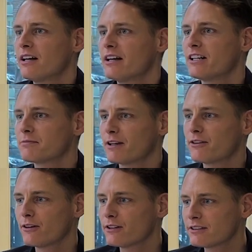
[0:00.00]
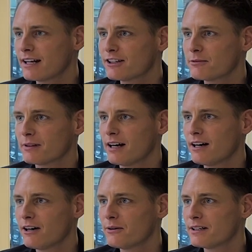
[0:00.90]
it's my third startup
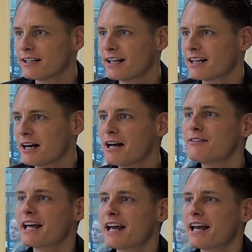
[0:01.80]
now, and like I have an